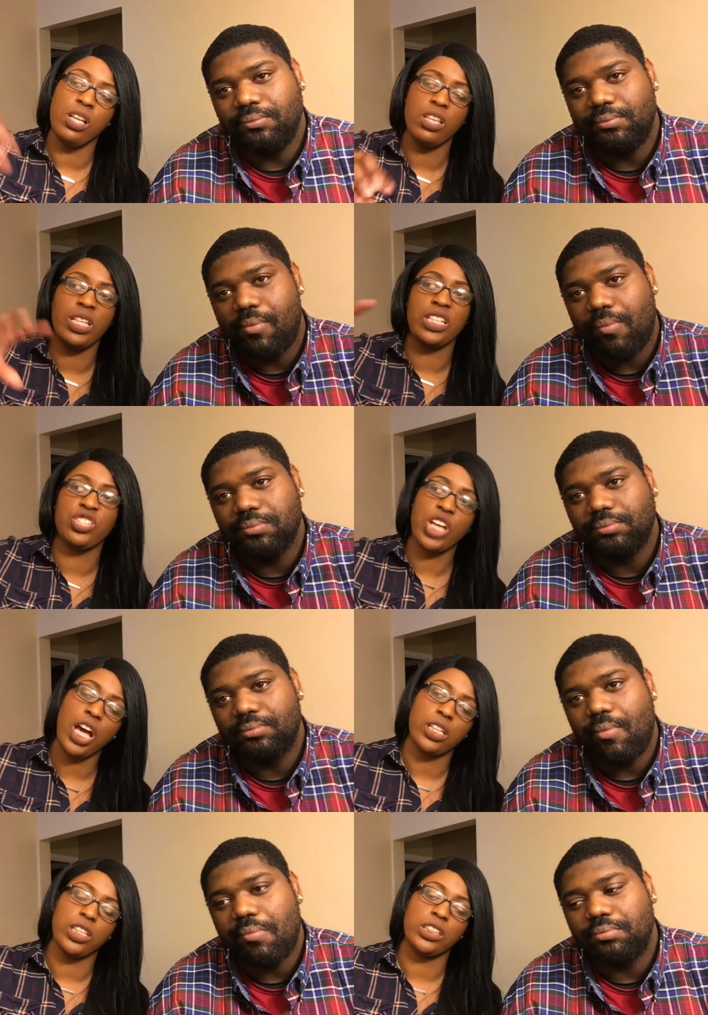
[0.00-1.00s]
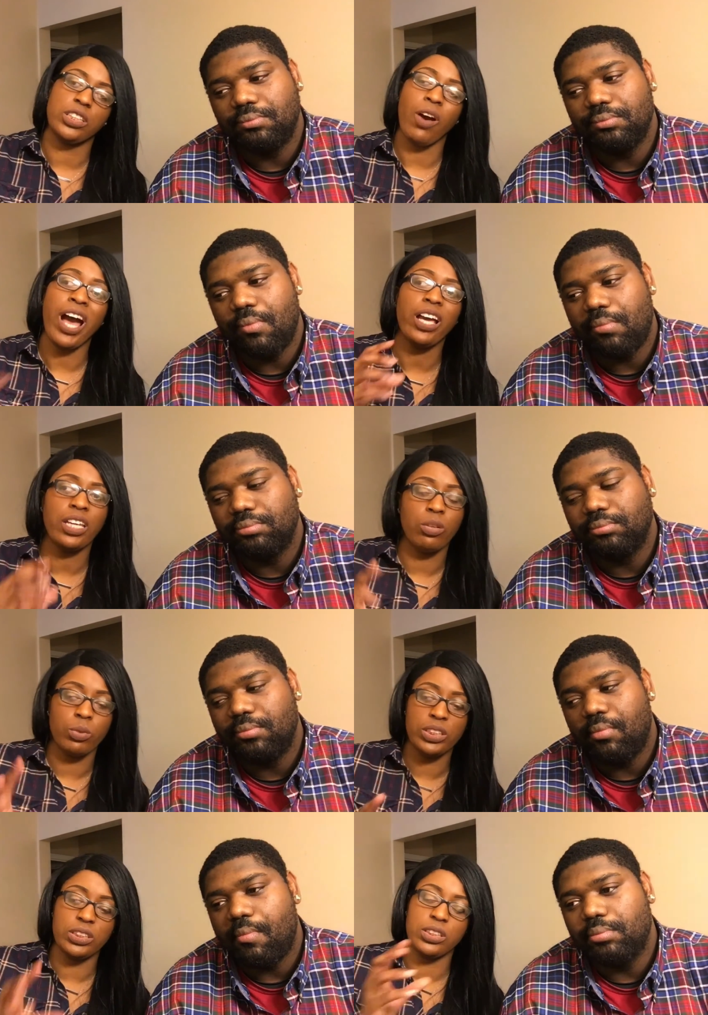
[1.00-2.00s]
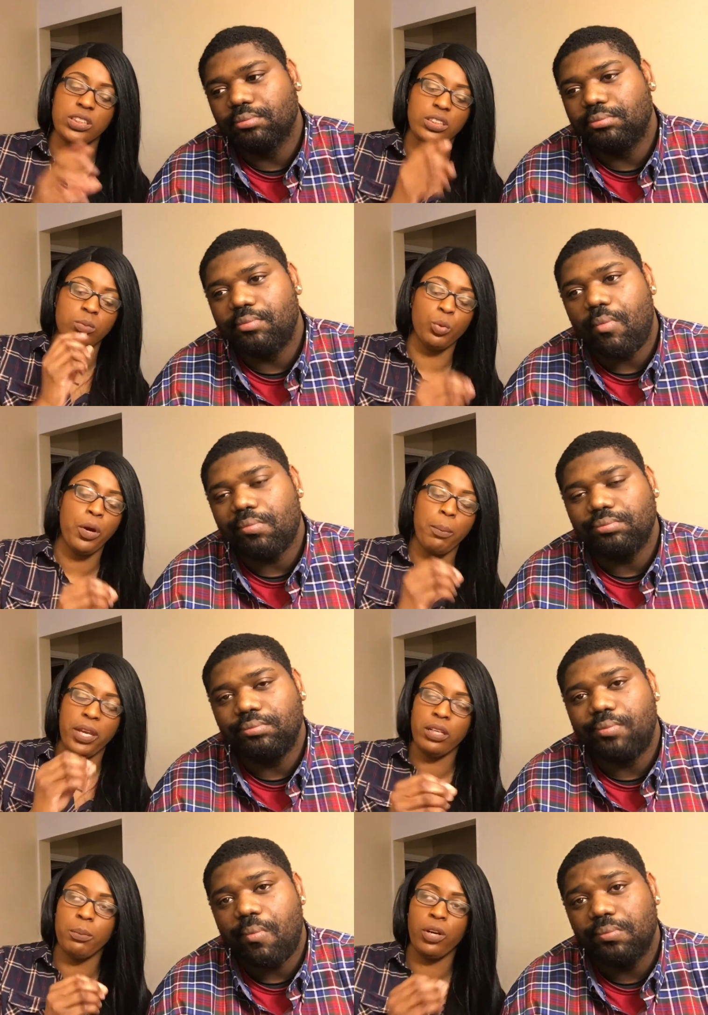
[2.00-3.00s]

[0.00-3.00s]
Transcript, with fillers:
Speaker 1: other than chocolate. So I eat a Reese's because it's more peanut